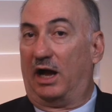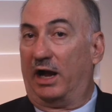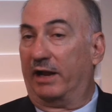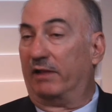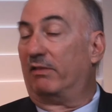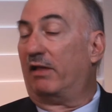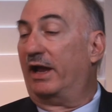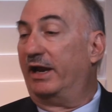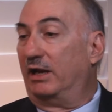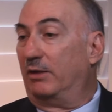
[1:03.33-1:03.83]

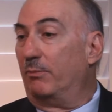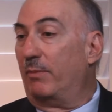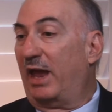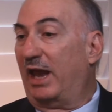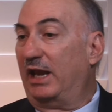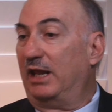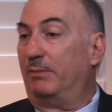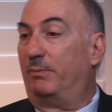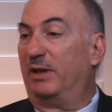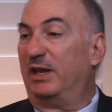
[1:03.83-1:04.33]
I, like
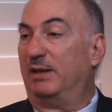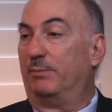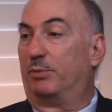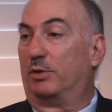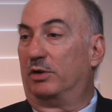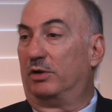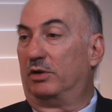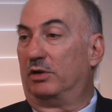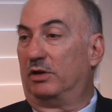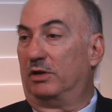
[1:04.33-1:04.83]
many
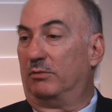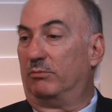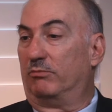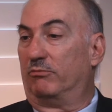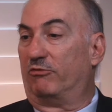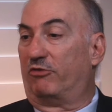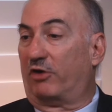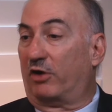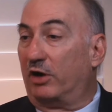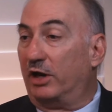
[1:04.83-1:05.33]
people,
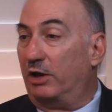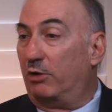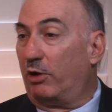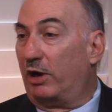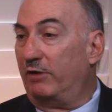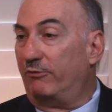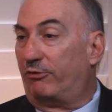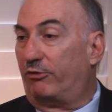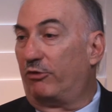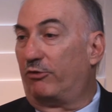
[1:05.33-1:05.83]
am very
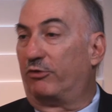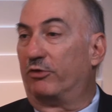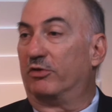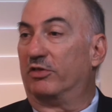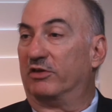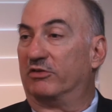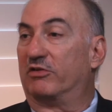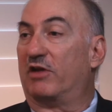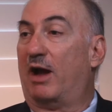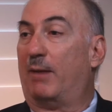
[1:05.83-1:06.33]
grateful for
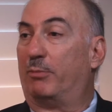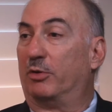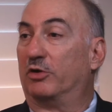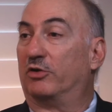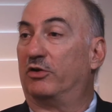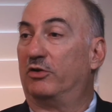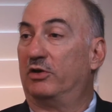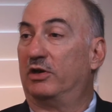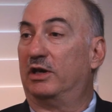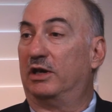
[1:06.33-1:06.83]
this
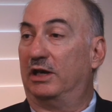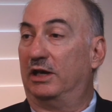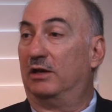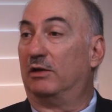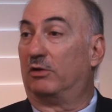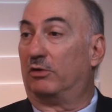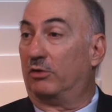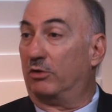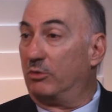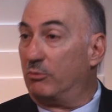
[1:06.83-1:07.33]
opportunity
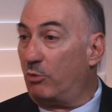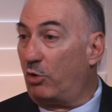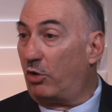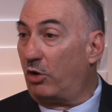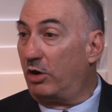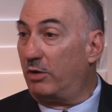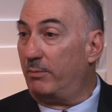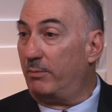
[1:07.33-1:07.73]
to learn more